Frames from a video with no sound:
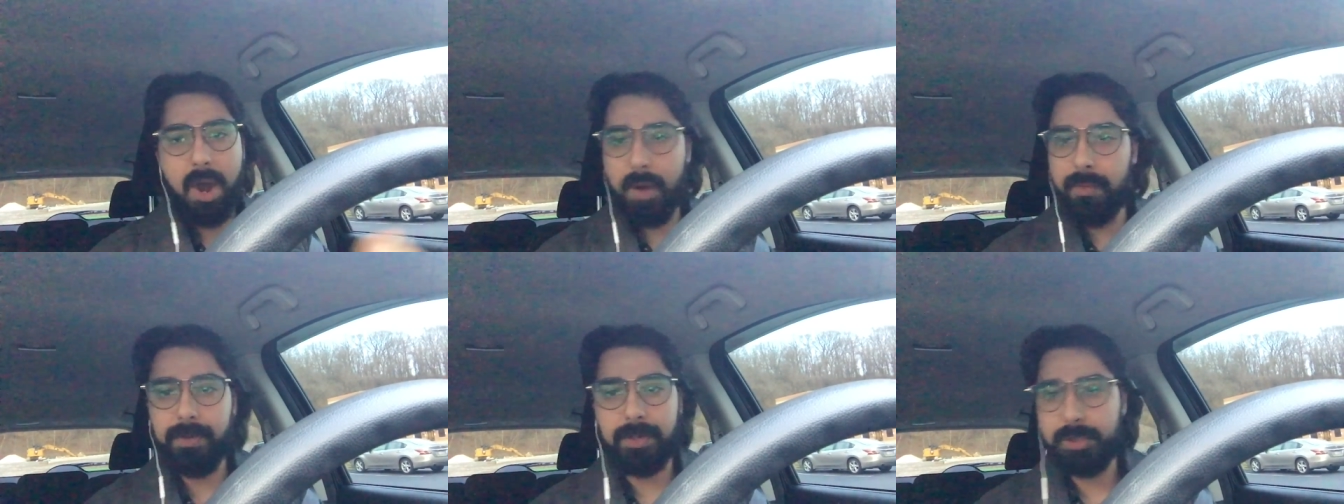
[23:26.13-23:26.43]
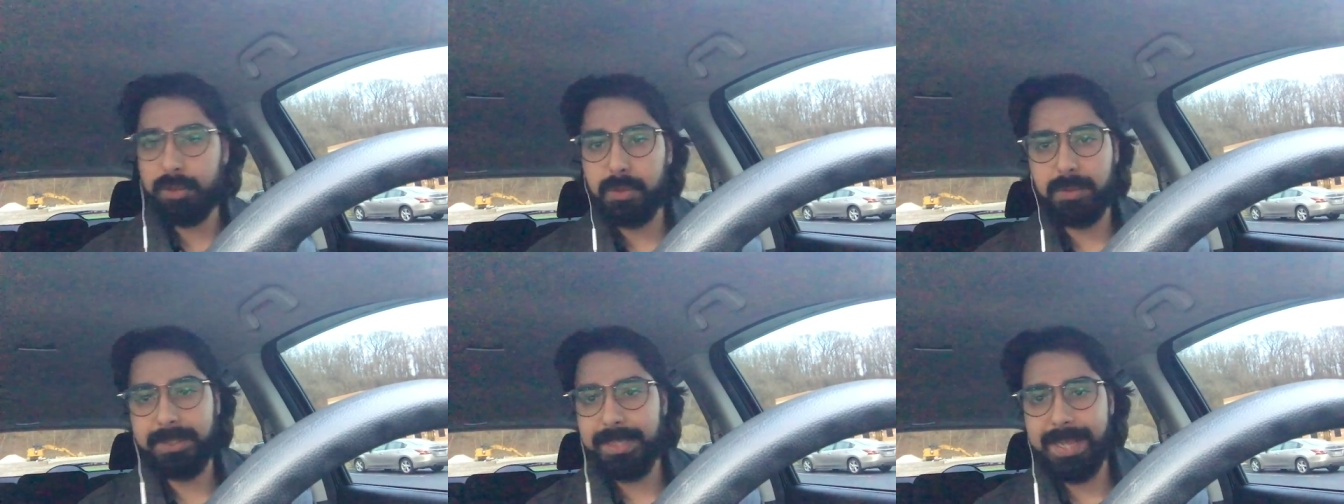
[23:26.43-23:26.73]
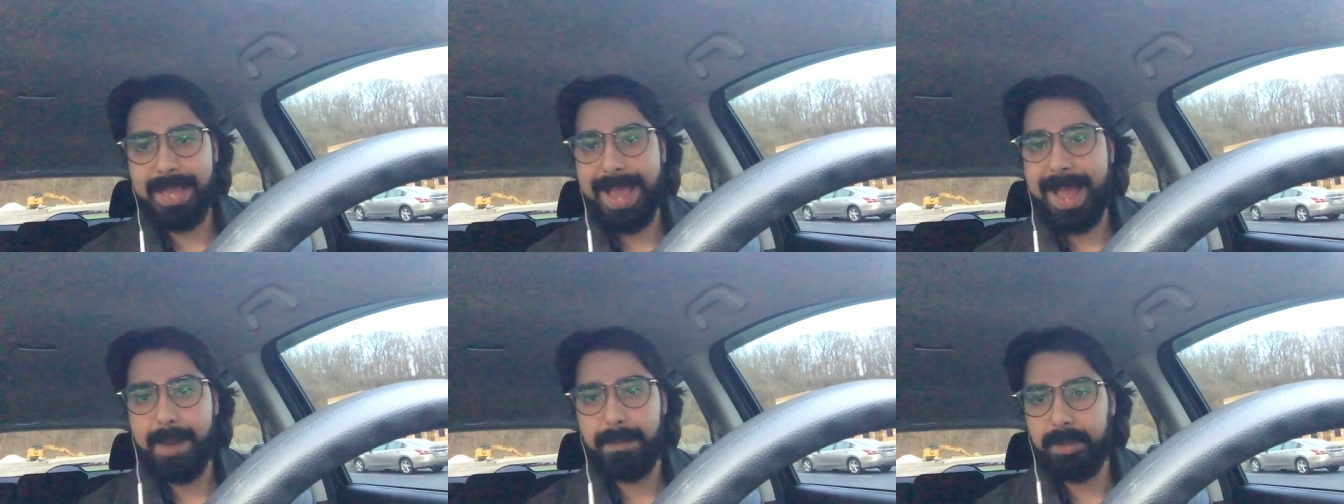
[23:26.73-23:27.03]
over
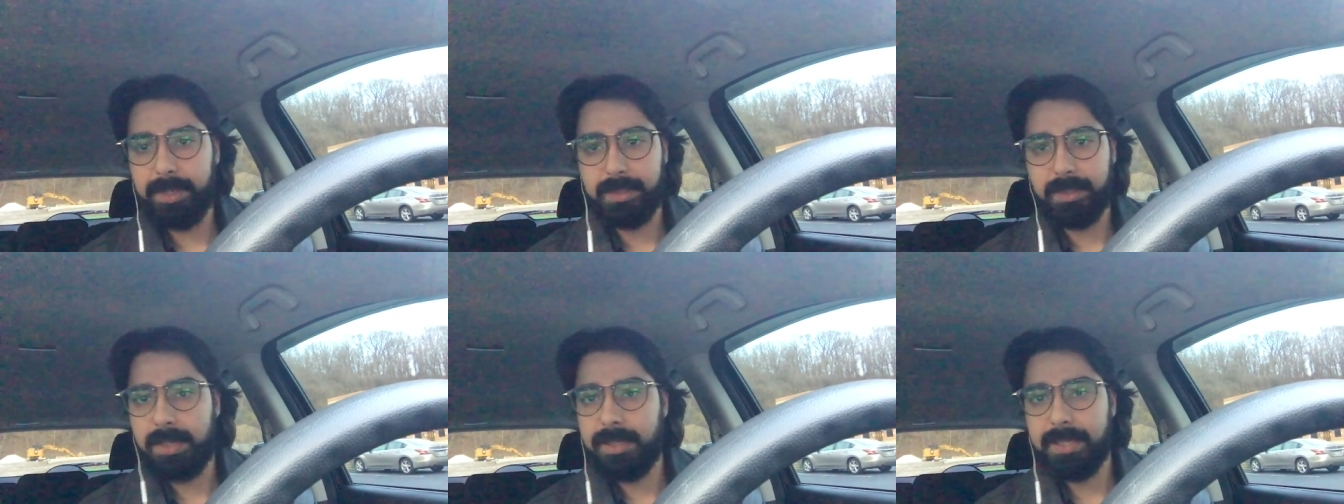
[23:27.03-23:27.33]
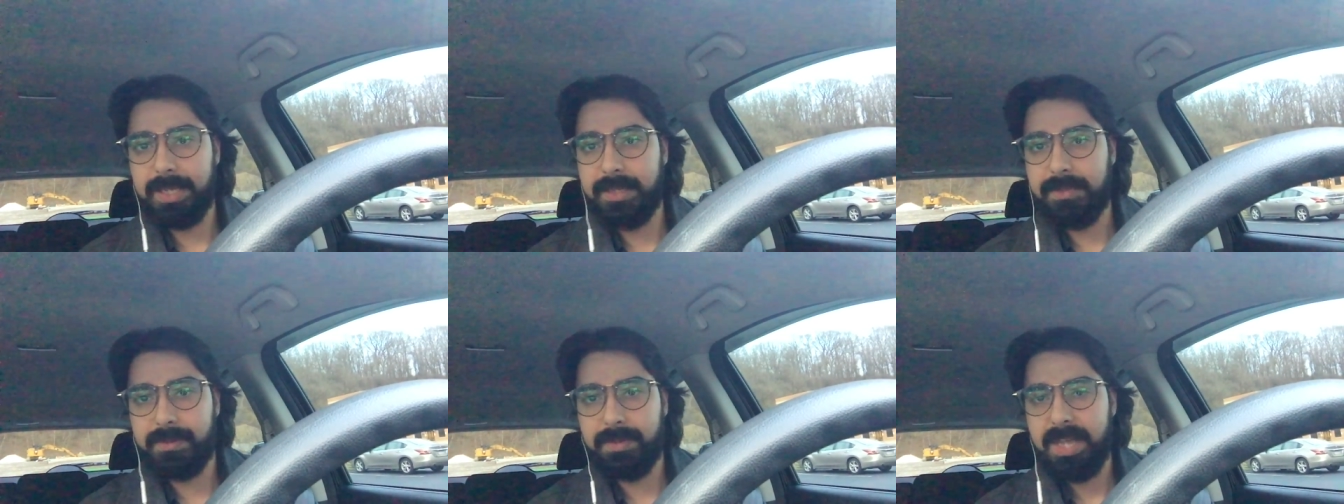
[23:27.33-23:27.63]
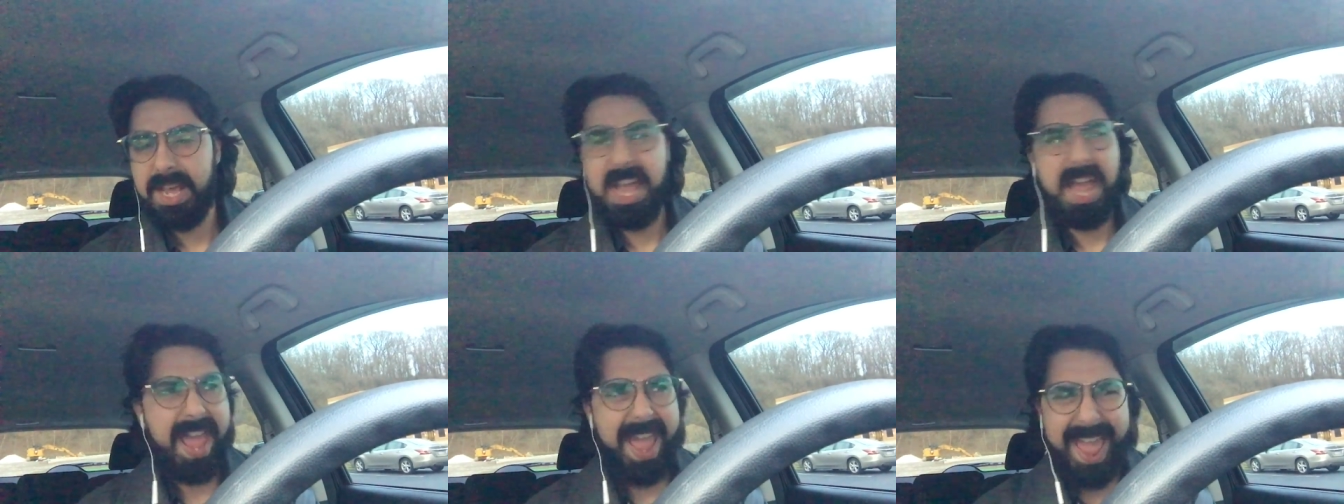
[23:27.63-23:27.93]
Tulsi Gabbard's on this
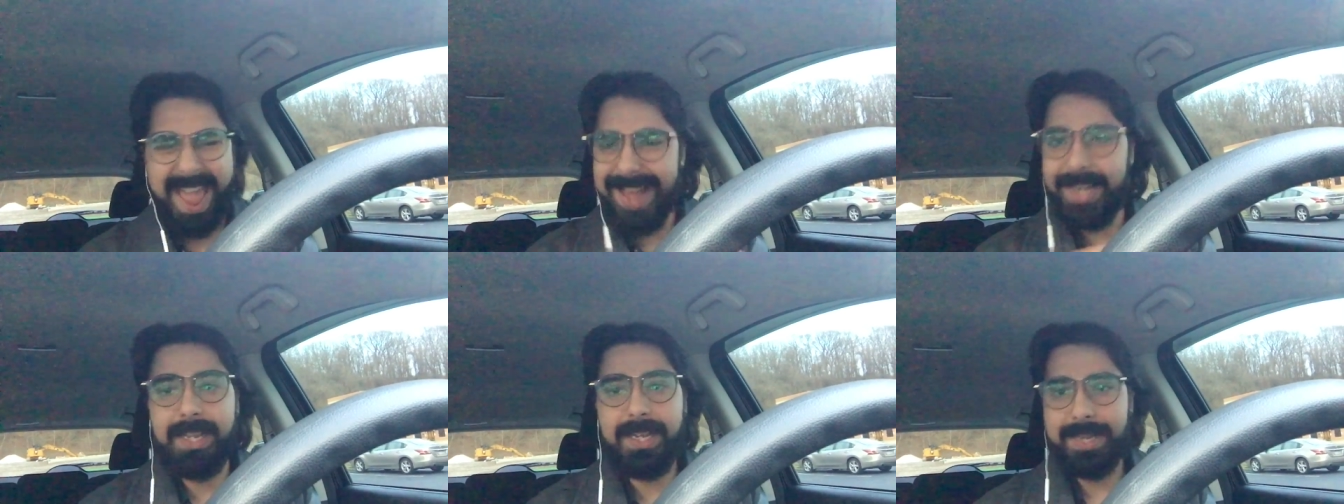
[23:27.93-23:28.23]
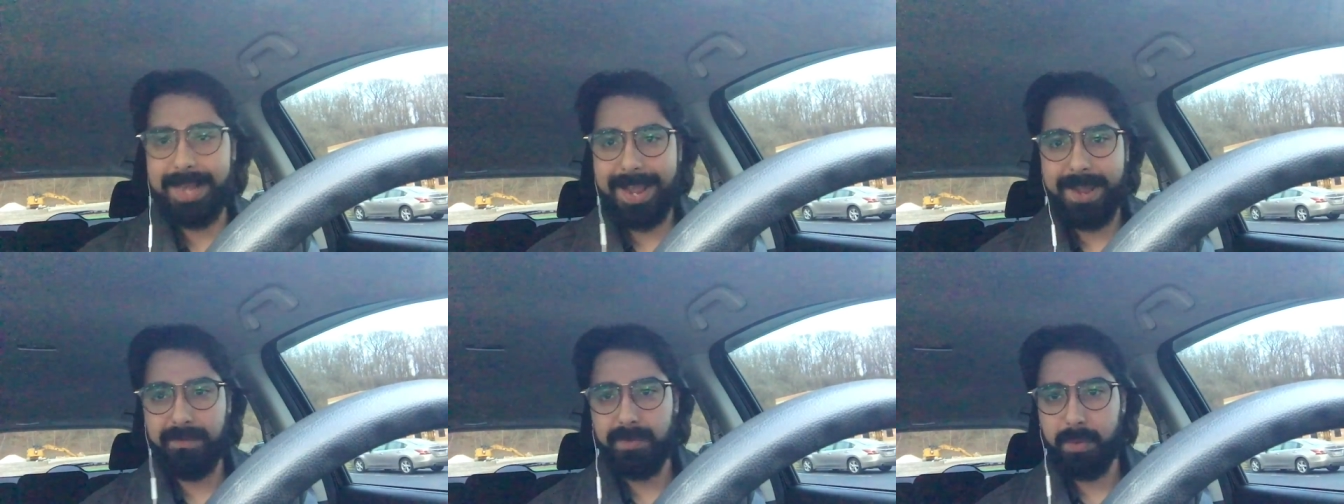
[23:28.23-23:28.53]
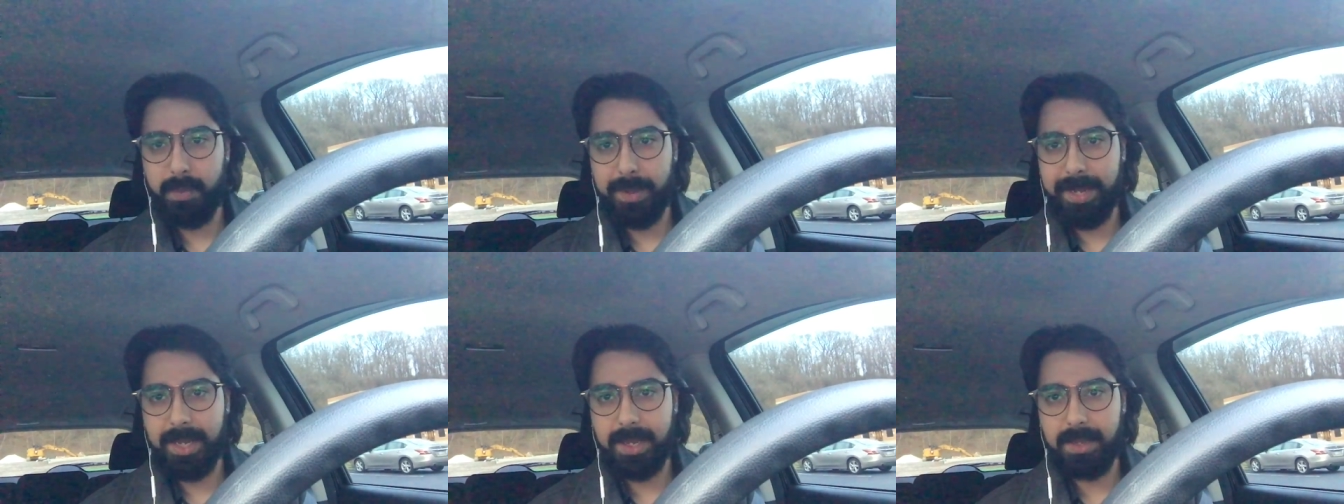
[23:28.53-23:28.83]
any day of
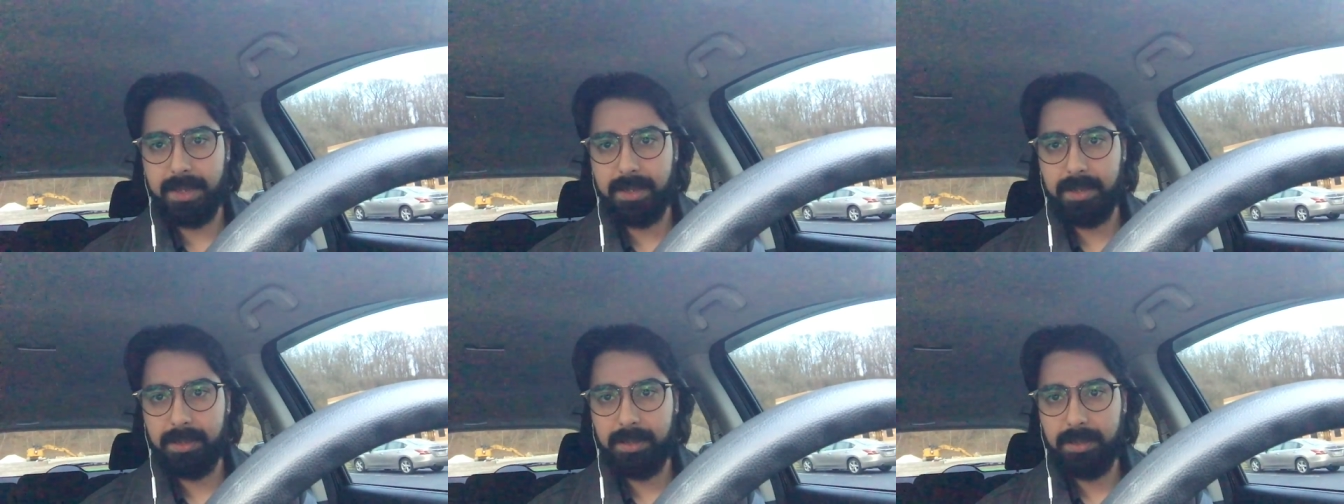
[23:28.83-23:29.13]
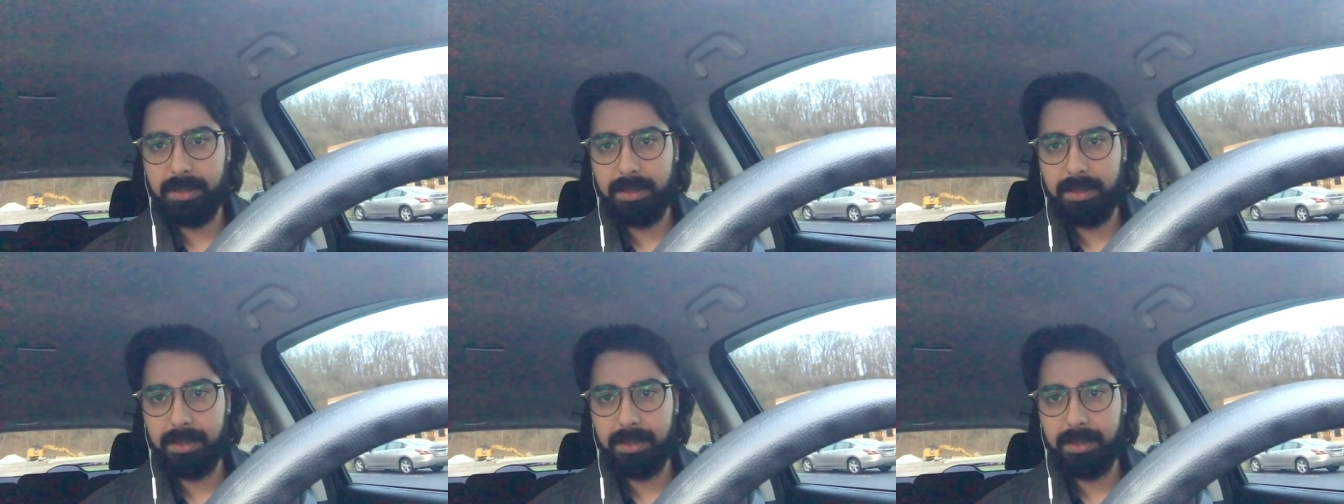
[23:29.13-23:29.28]
the week.